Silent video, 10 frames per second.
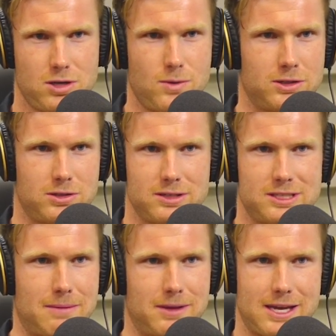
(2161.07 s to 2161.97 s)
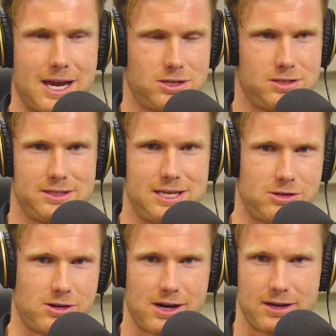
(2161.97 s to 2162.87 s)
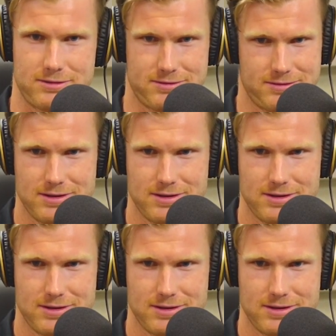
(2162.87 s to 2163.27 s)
200 and something catches in Test cricket.